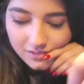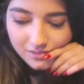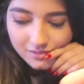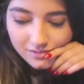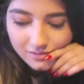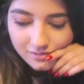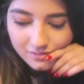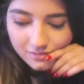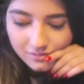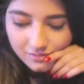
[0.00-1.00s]

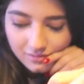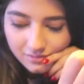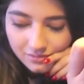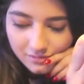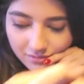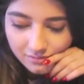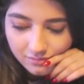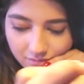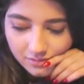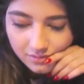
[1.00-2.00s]

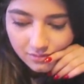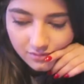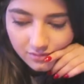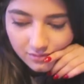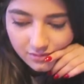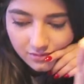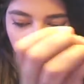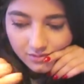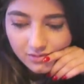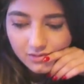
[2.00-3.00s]

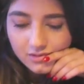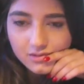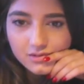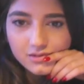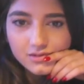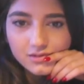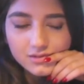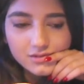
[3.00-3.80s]
[no speech]